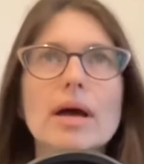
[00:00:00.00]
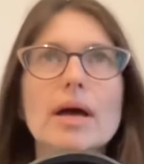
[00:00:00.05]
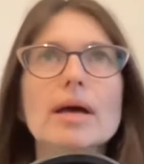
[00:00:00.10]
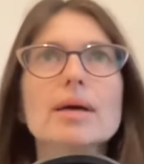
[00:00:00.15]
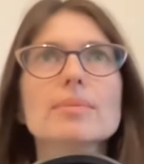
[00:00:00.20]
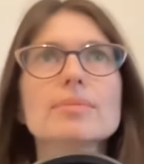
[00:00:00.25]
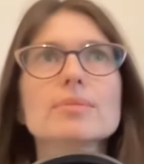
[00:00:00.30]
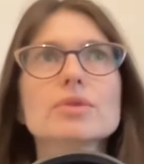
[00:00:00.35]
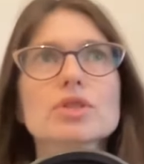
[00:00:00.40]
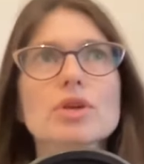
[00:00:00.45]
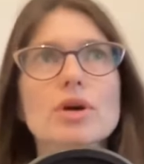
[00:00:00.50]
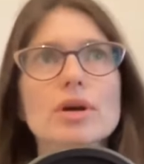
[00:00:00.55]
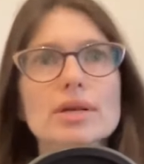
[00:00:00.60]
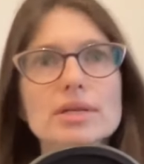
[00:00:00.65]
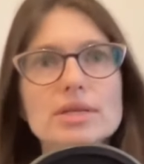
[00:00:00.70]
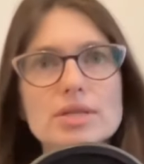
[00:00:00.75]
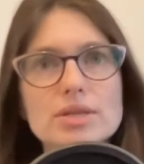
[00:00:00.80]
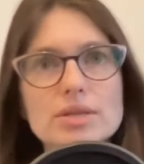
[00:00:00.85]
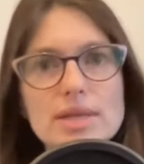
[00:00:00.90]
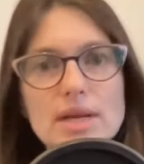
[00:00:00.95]
um,
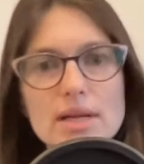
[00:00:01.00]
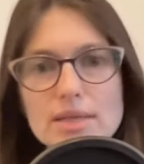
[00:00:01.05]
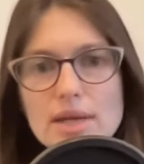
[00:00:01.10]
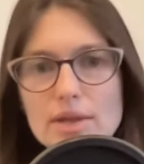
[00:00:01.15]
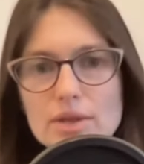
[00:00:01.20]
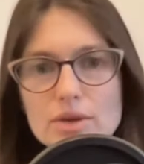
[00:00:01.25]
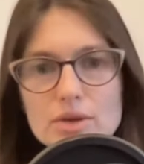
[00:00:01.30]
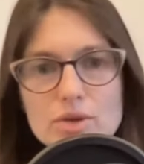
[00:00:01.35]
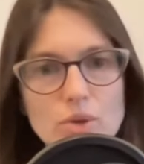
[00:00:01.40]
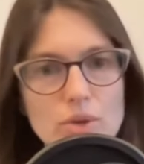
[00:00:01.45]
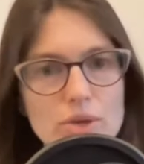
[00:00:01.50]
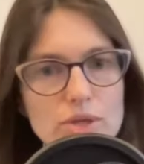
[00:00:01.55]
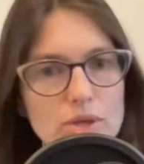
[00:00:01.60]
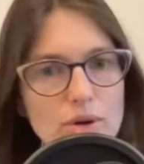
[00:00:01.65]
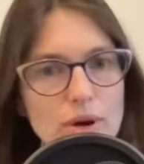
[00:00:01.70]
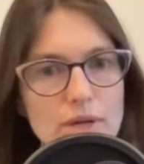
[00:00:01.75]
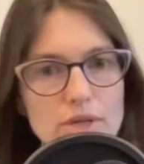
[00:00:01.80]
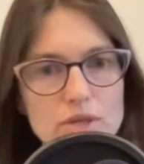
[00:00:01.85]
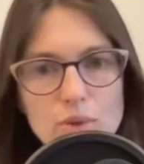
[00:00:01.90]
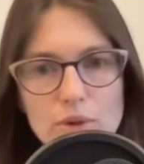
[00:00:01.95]
started to sell to other stores
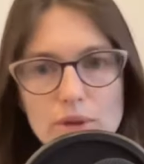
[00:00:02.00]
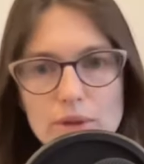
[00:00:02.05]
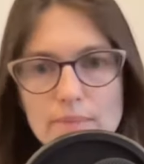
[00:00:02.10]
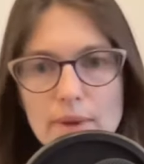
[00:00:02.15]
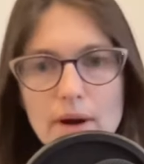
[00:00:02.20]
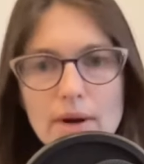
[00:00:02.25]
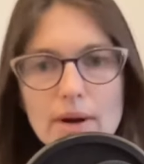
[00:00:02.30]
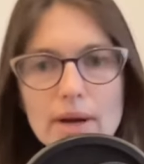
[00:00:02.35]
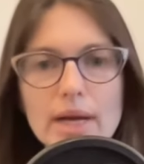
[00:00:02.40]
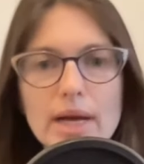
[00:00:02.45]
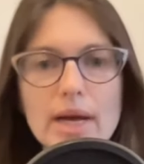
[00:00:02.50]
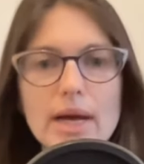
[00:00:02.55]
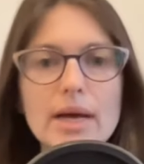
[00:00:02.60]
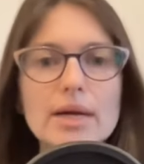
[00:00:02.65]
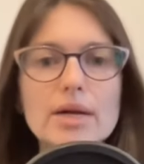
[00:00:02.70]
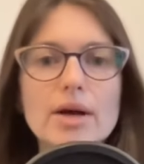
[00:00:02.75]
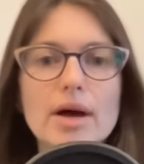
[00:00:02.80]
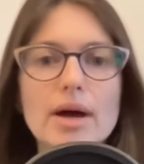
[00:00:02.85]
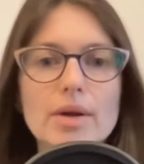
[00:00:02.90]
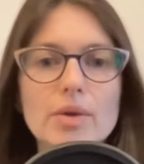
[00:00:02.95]
across North
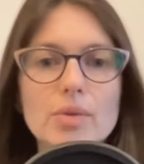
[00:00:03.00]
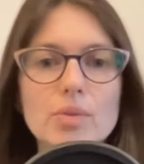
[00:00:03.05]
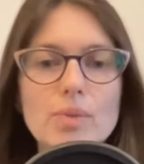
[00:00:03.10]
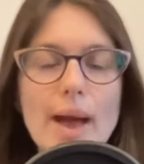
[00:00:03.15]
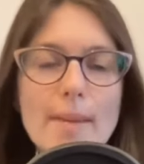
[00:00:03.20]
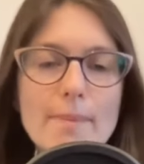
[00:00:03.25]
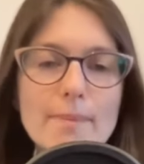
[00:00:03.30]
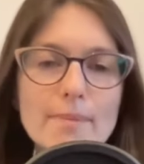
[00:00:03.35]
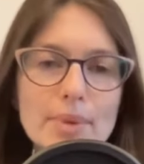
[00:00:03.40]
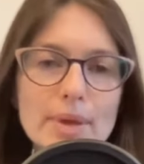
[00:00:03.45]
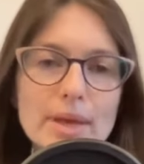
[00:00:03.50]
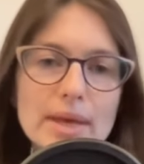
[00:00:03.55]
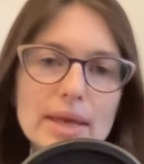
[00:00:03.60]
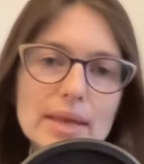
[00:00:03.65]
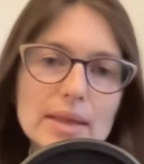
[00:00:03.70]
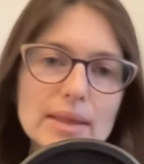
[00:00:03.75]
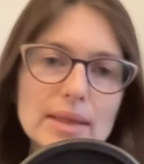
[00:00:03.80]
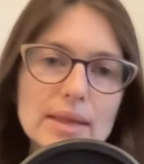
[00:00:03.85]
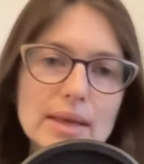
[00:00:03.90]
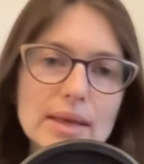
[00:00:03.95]
America, got a rep
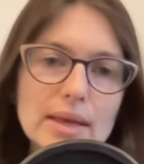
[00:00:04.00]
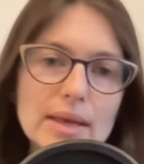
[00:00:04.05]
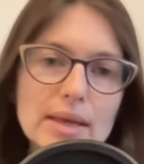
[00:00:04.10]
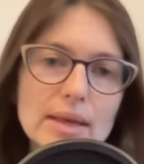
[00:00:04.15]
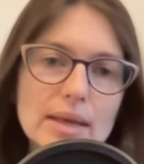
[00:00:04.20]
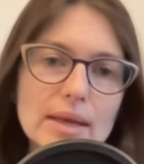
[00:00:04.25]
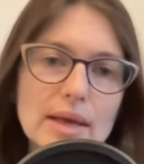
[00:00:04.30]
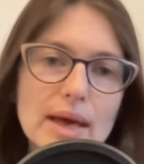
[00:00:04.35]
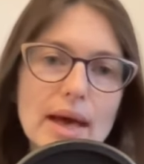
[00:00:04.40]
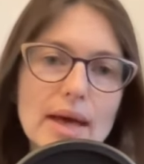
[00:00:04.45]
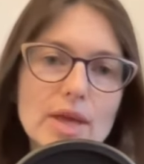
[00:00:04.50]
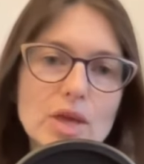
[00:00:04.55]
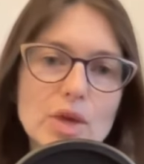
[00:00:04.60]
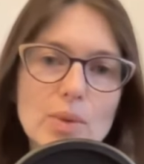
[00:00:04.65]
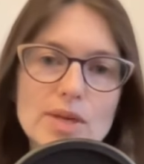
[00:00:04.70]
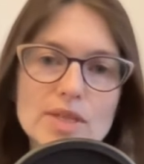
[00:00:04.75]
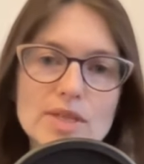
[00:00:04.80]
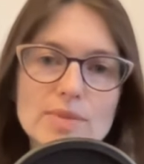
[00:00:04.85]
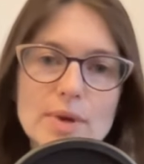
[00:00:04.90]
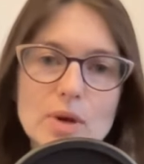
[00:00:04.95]
in the uh,
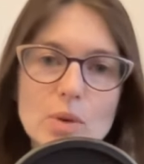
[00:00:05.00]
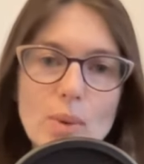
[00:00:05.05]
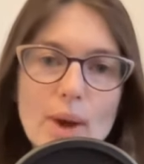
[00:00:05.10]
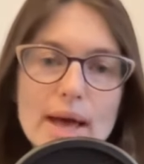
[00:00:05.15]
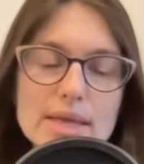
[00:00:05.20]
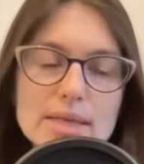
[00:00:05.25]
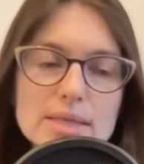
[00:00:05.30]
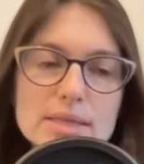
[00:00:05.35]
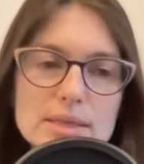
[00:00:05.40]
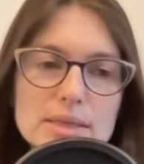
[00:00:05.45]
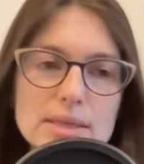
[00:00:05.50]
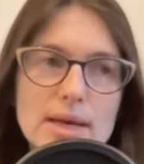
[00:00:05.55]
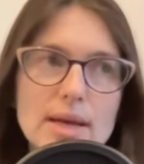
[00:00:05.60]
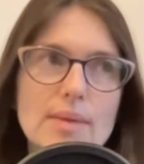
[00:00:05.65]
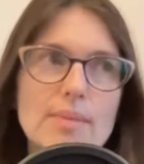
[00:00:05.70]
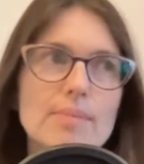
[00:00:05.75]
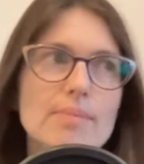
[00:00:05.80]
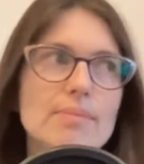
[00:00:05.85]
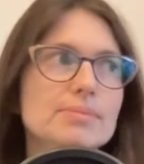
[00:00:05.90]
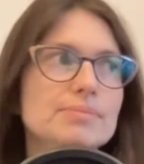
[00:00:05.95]
US Midwest,
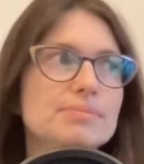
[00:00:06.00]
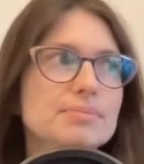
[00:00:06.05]
um,